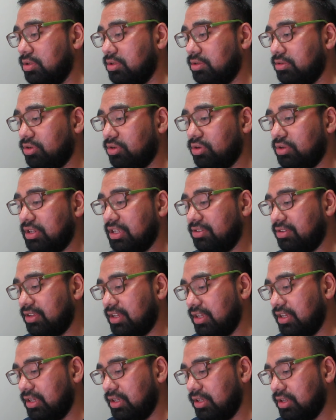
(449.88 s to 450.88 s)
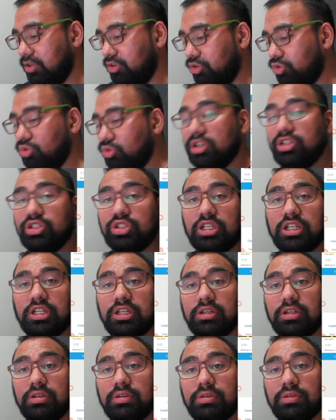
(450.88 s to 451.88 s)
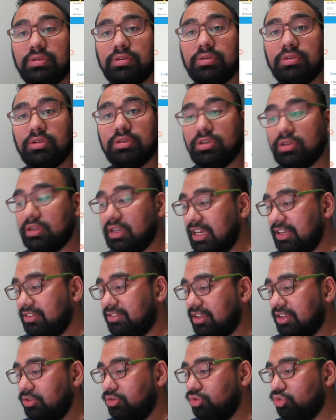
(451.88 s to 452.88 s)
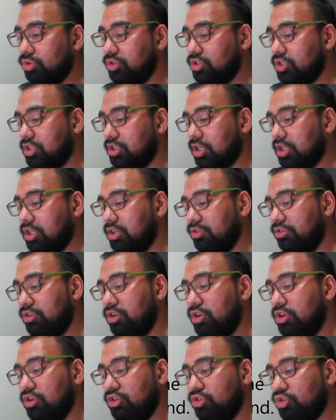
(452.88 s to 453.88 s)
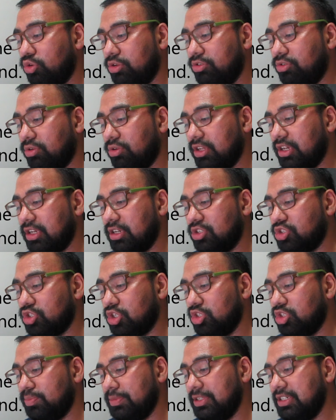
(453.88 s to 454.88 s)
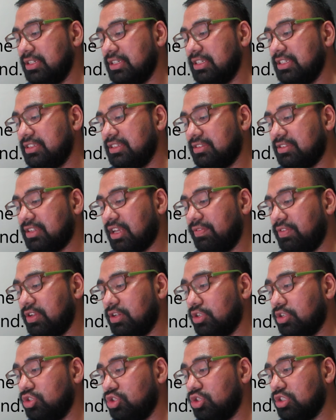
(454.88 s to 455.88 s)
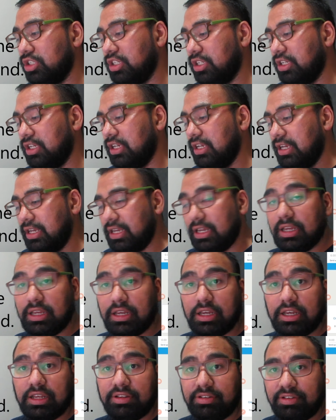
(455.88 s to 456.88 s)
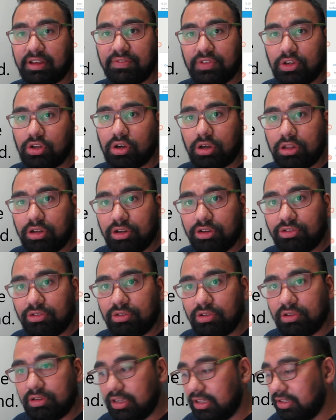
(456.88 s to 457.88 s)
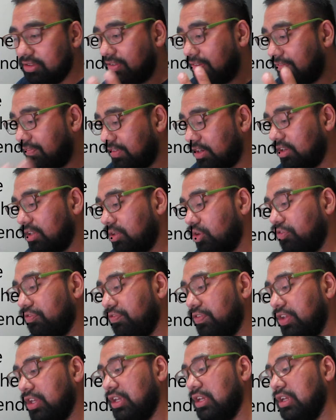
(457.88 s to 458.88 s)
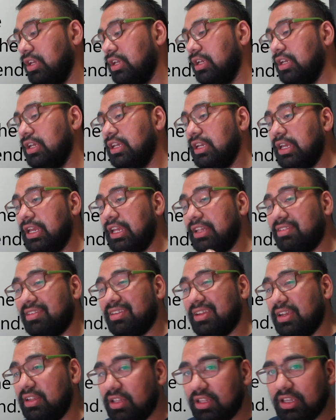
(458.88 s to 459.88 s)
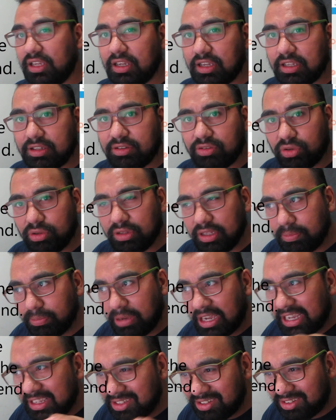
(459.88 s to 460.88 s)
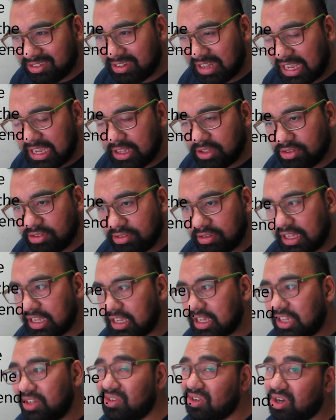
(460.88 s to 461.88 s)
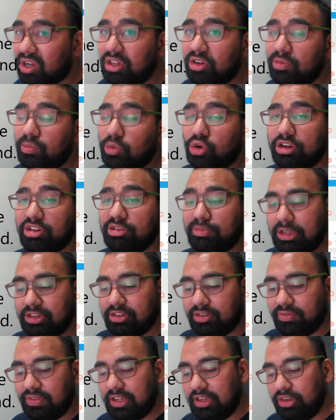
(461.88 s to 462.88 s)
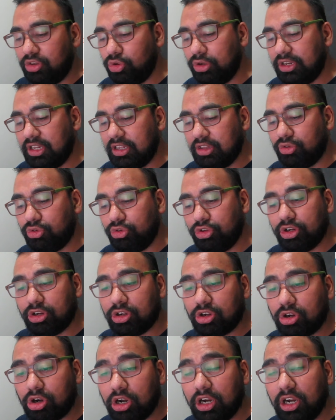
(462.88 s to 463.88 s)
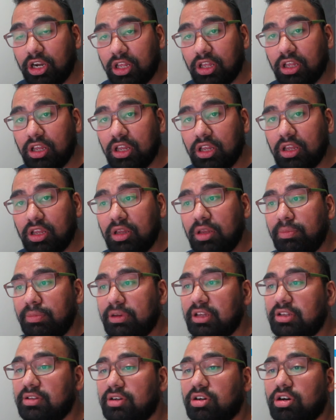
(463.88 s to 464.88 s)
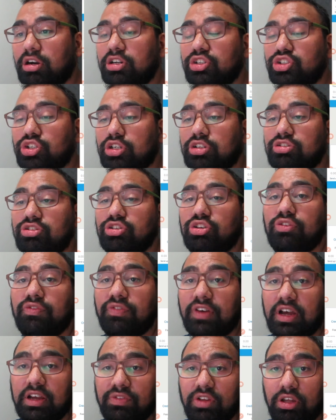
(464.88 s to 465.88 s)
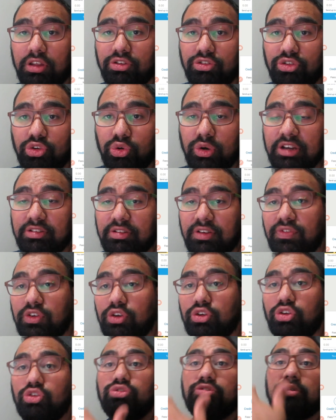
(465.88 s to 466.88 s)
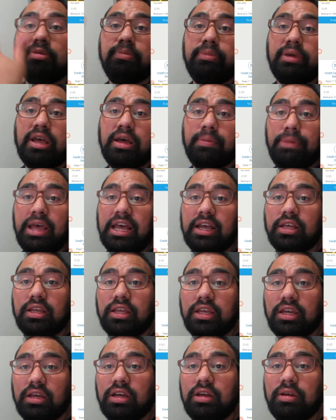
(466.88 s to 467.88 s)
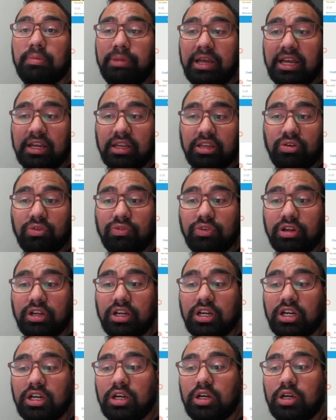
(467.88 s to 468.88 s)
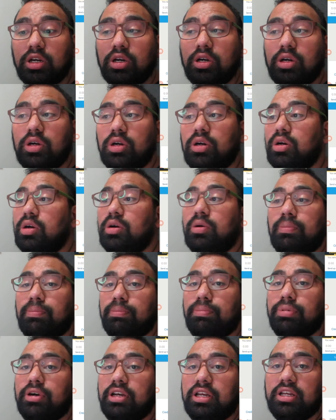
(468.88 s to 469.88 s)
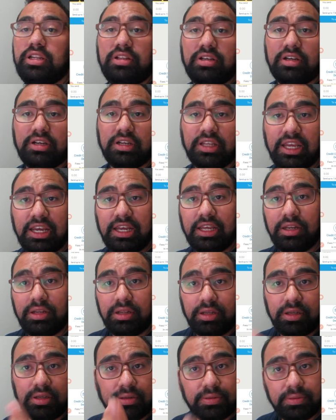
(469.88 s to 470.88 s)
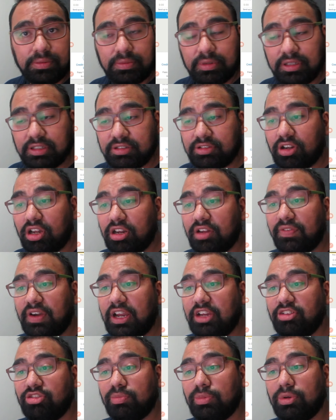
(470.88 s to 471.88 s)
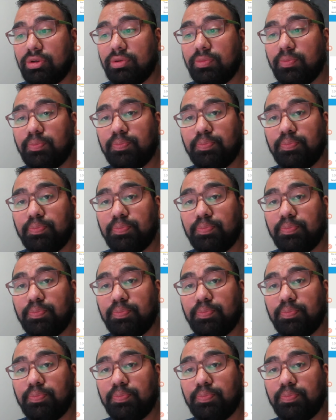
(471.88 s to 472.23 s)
So let's say 200. I send $200, so it's only going to charge me $707. It's a very low fee. It's only by cents, like $1 more expensive than doing it through your card, because the card charges you $5 US if you use a bank over here. But again, it's not advisable.